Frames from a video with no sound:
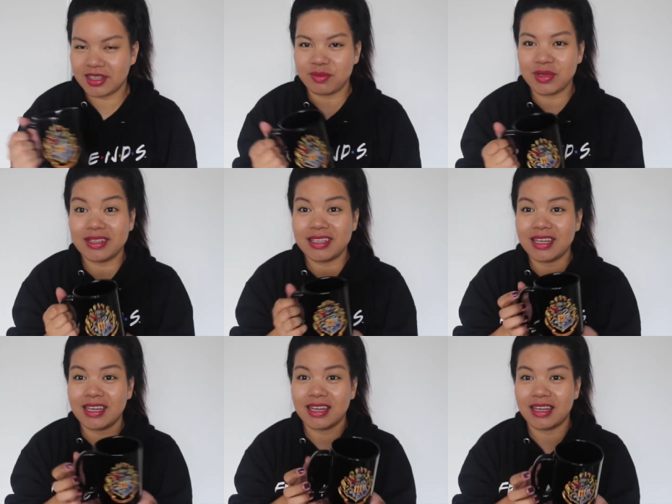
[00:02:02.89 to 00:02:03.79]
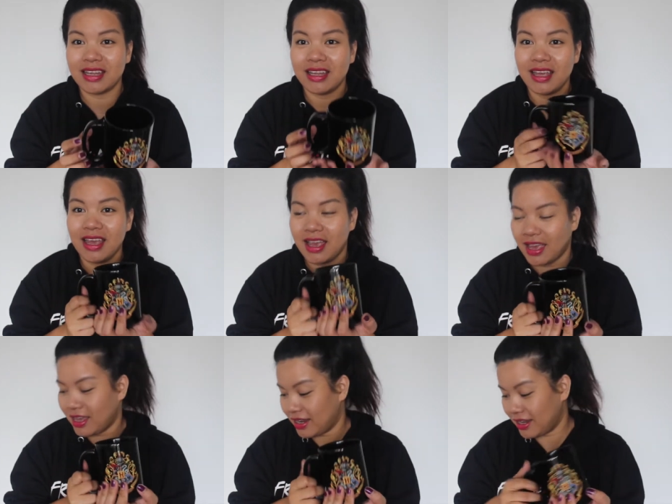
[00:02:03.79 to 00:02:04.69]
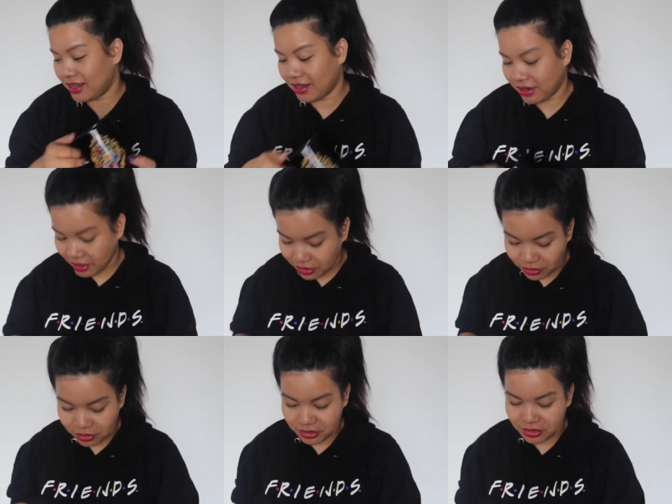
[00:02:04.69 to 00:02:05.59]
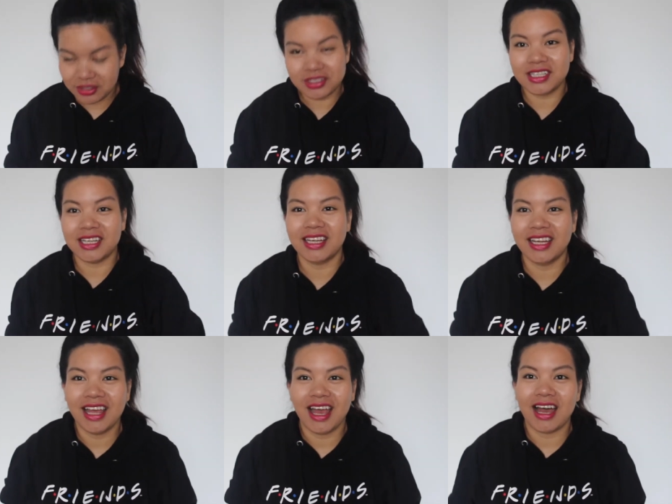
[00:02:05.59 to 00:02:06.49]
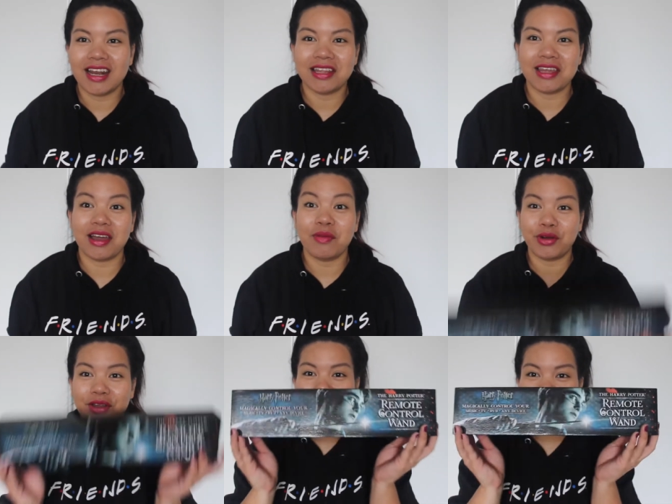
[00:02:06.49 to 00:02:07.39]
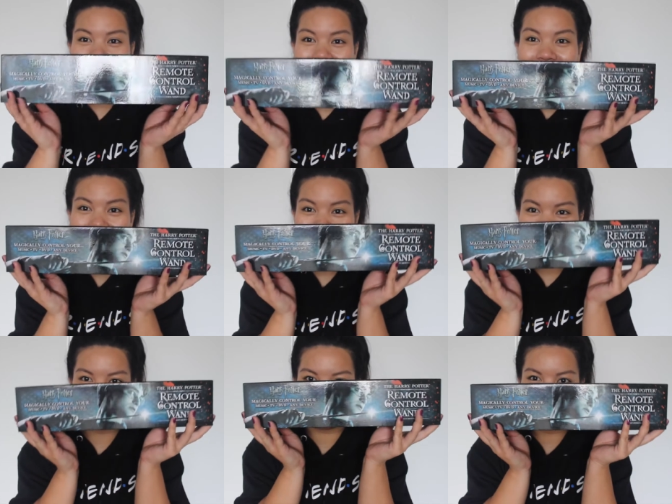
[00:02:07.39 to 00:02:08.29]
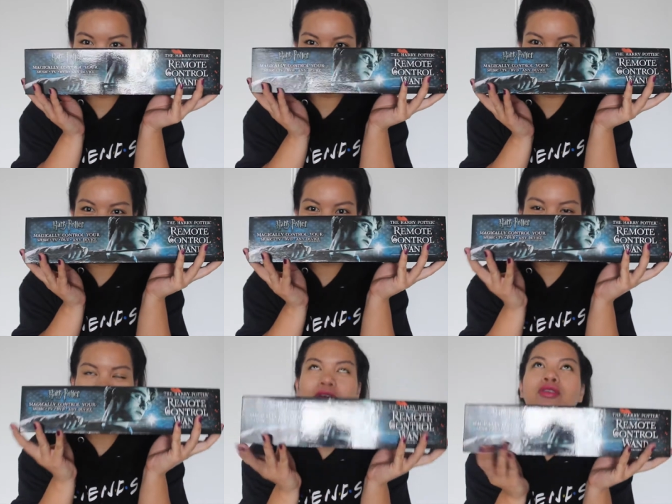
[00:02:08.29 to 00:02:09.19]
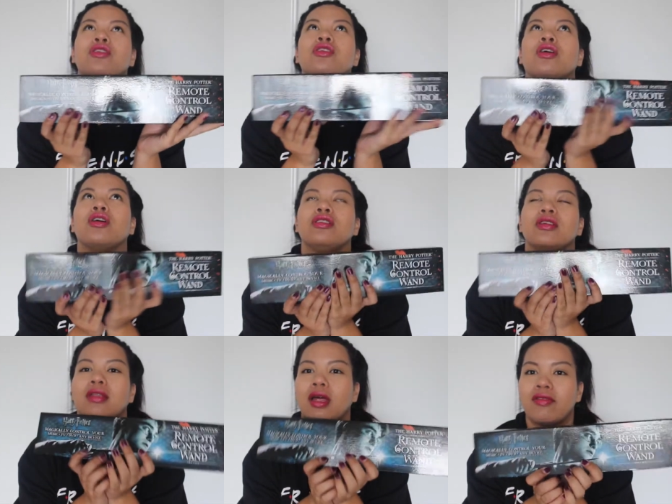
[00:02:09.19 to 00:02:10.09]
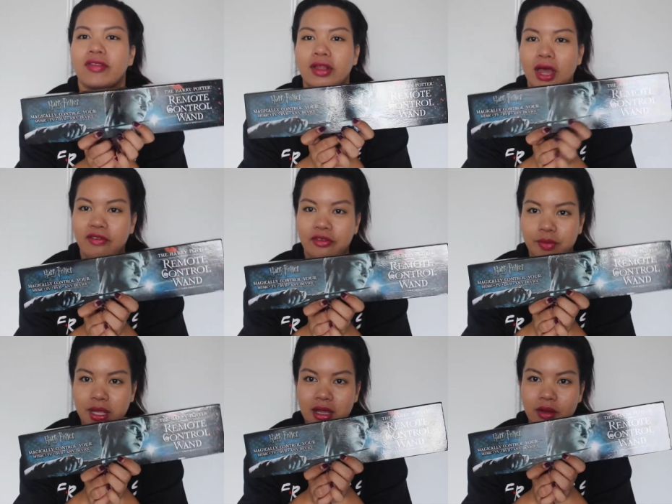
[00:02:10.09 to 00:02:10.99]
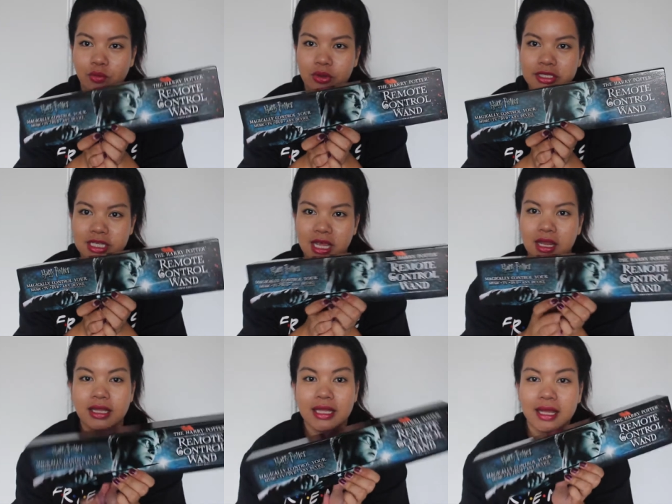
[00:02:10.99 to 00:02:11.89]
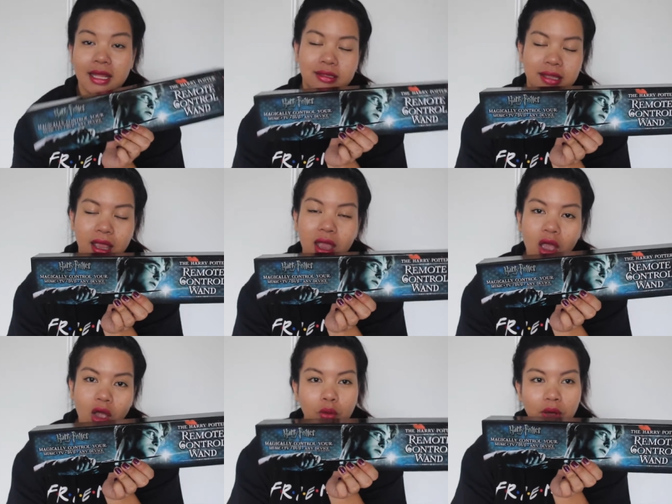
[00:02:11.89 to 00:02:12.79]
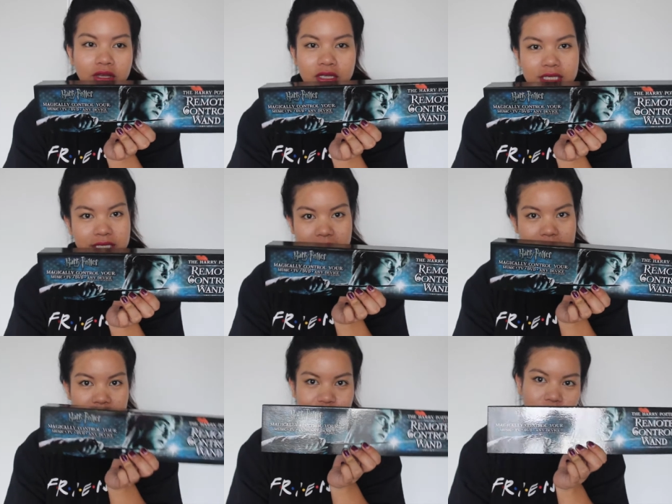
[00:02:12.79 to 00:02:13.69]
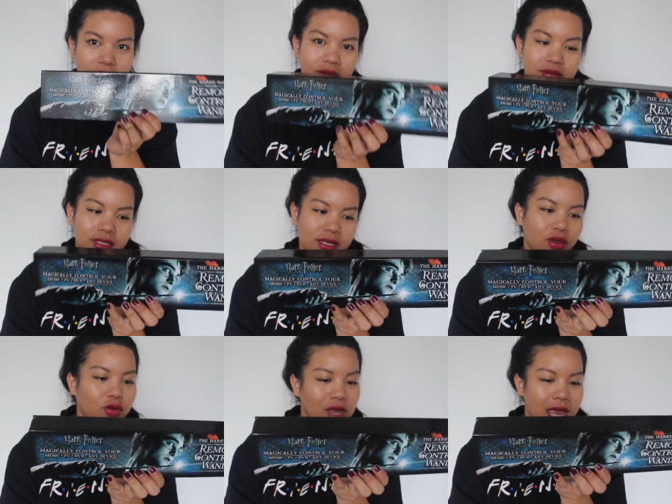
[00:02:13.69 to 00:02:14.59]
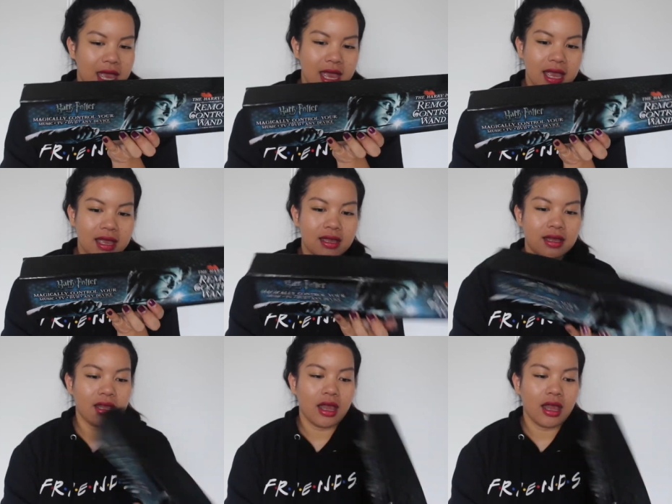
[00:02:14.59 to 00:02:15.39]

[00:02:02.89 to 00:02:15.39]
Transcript: just been sitting and not used. Another Harry Potter thing I got was a wand, of course. I could not decide for the life of me a wand to get. And Dan's like, why don't you just get this one? I was like, okay.